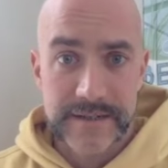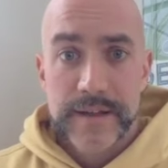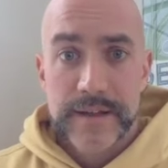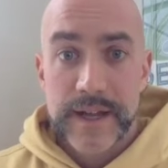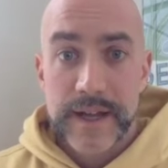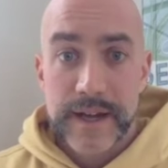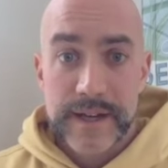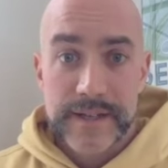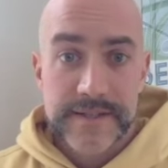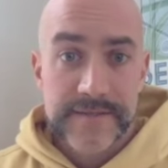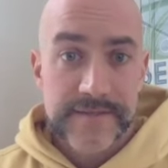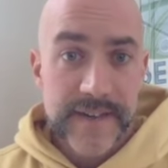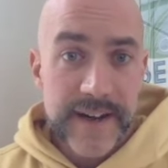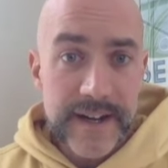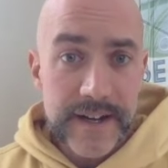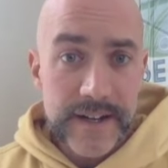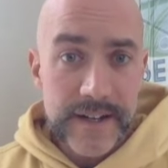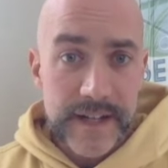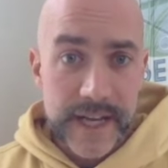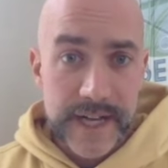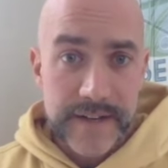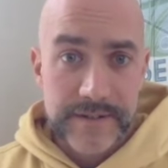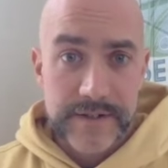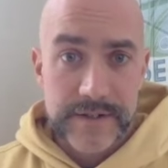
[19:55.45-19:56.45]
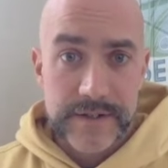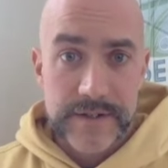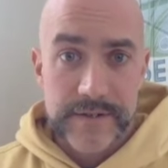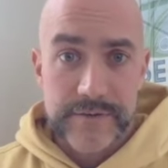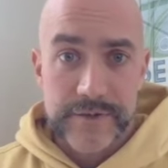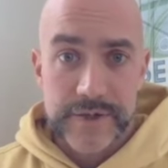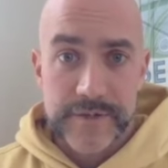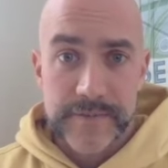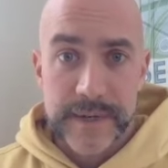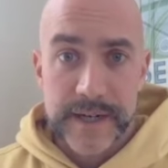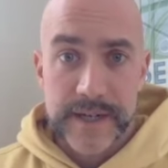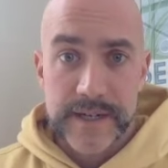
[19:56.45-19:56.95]
Locke's final avenue of
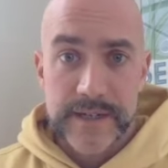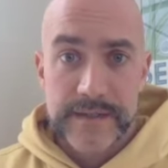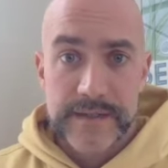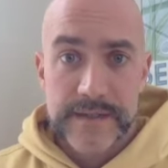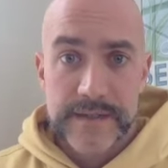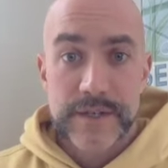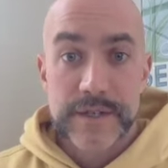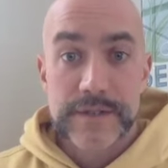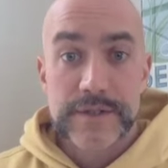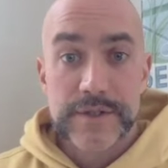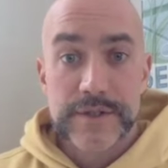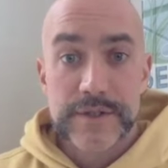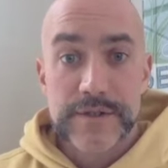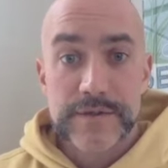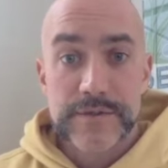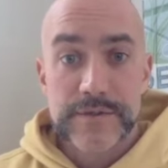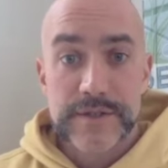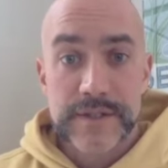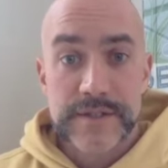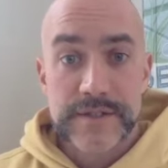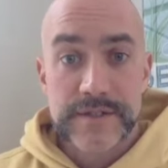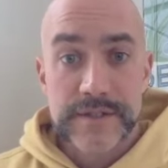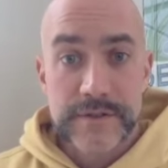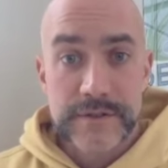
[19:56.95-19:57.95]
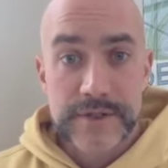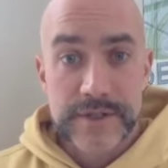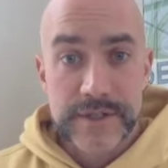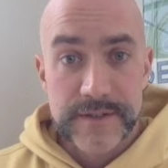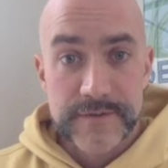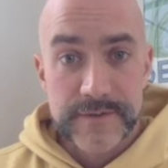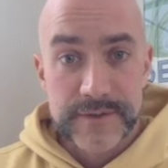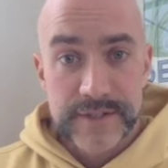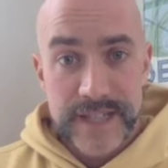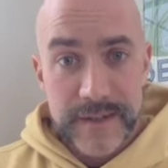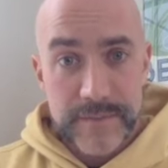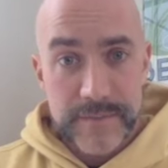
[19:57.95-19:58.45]
response is to use his notion of
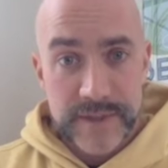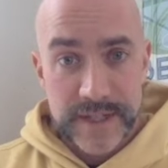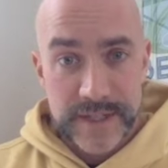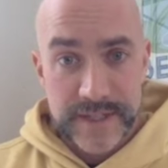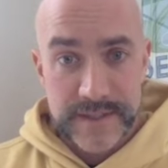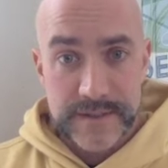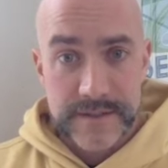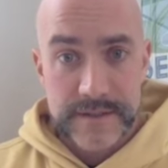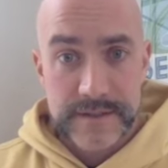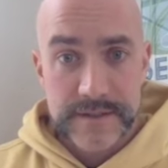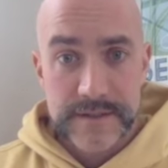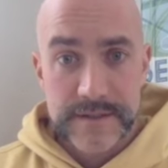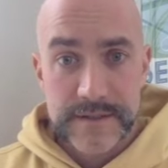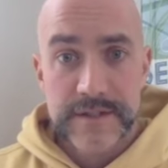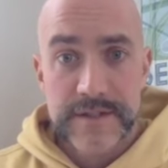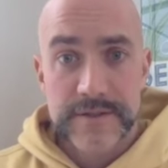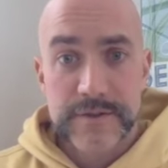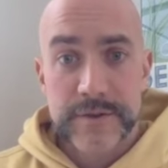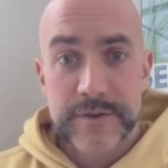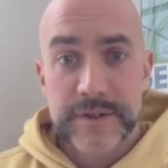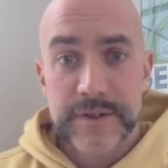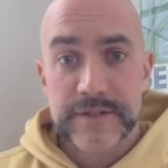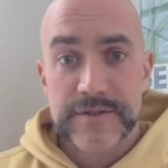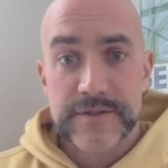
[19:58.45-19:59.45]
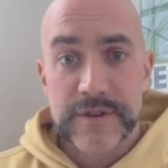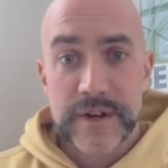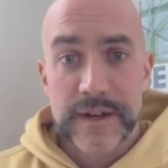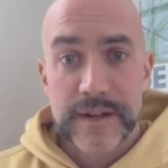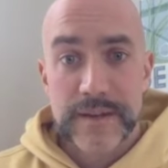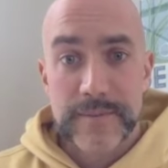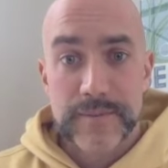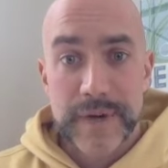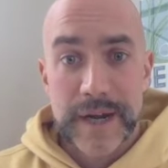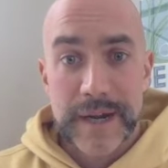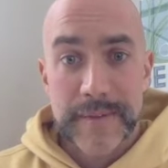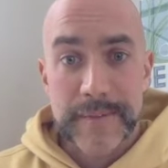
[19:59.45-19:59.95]
resemblance in order to draw the
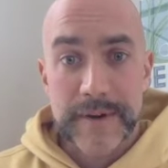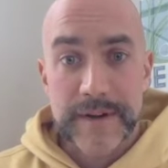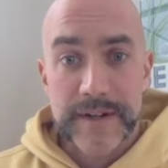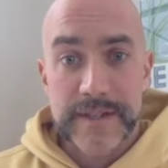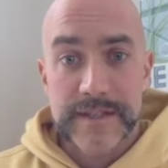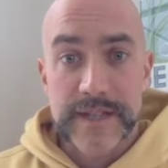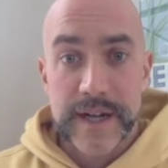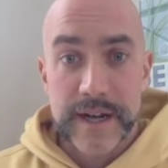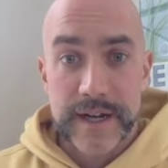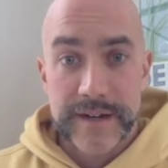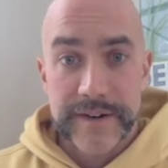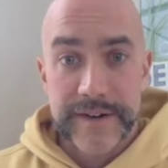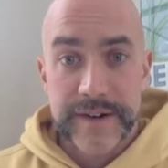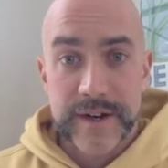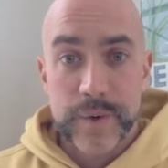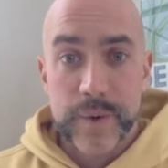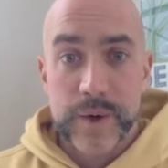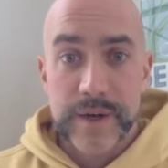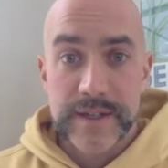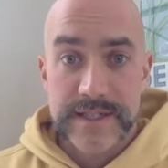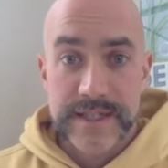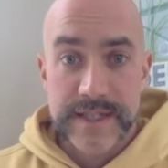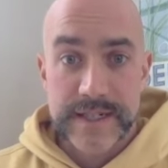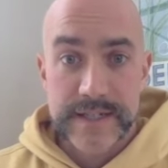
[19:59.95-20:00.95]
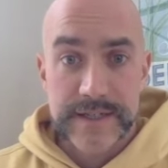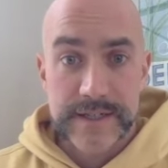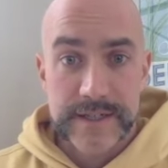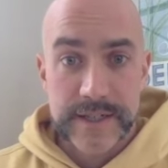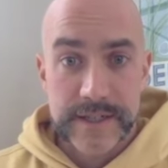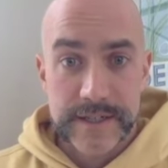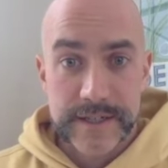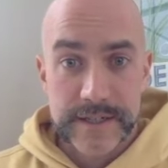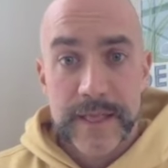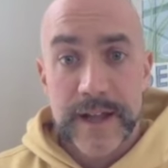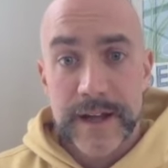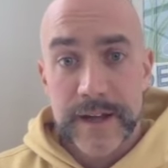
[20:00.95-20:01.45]
primary-secondary quality
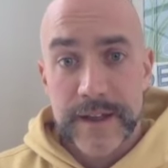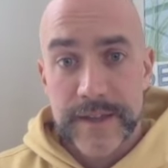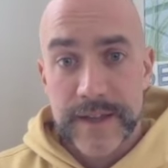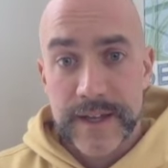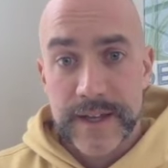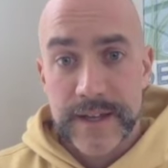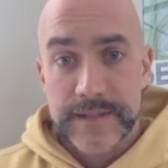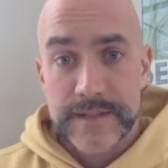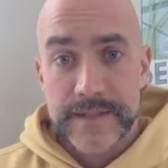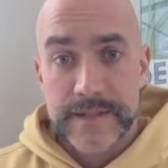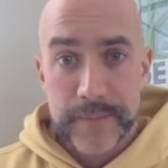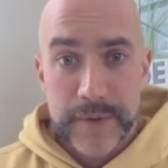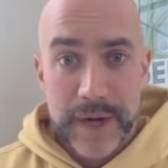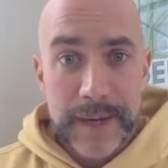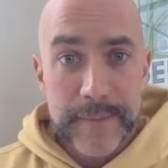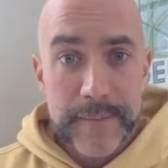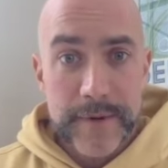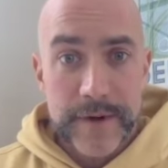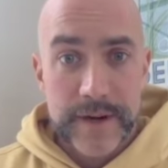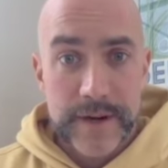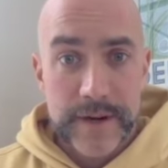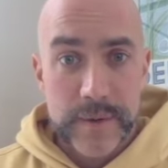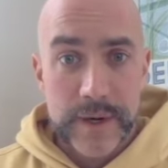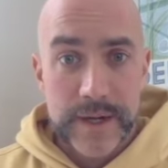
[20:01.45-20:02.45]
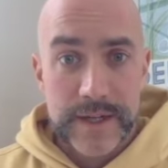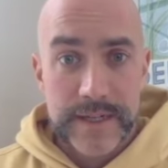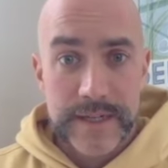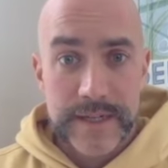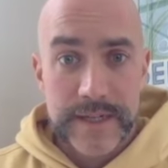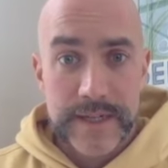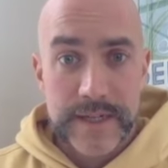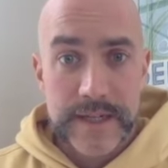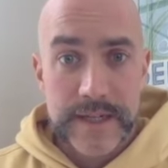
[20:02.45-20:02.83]
distinction. Locke thinks primary quality